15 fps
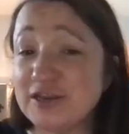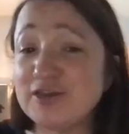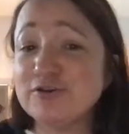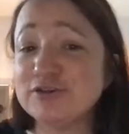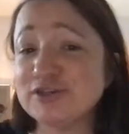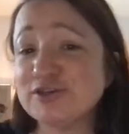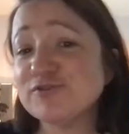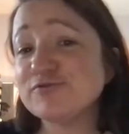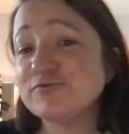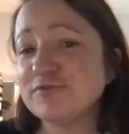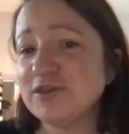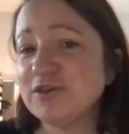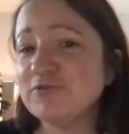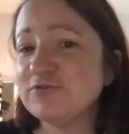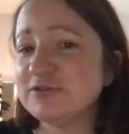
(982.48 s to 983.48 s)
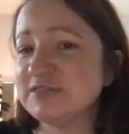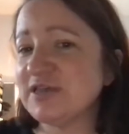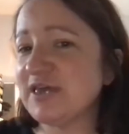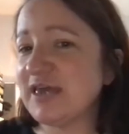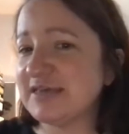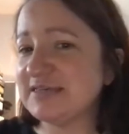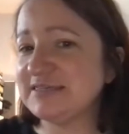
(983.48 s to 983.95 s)
you do you also
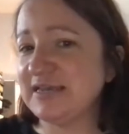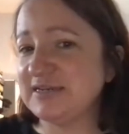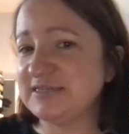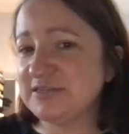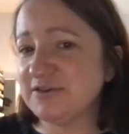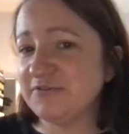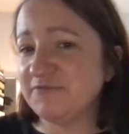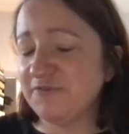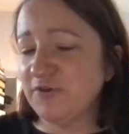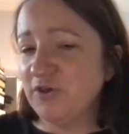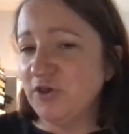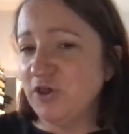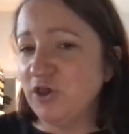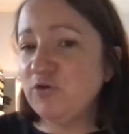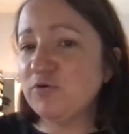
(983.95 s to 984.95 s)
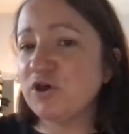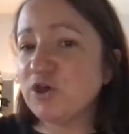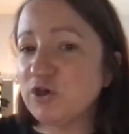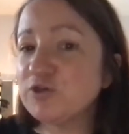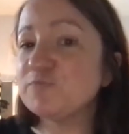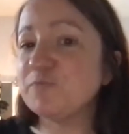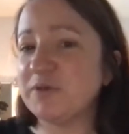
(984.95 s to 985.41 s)
get a sense of who are
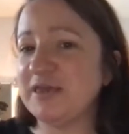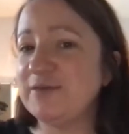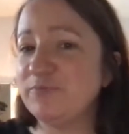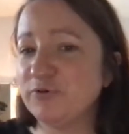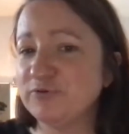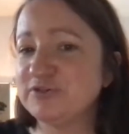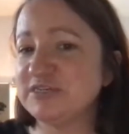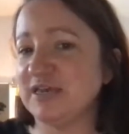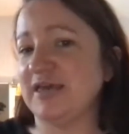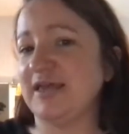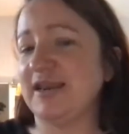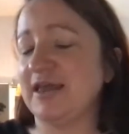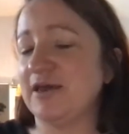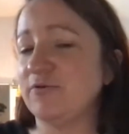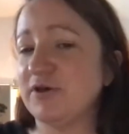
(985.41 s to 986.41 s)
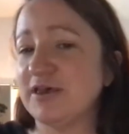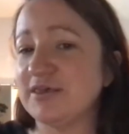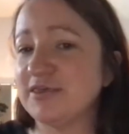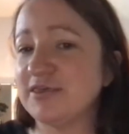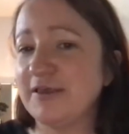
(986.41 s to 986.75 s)
good people to connect with.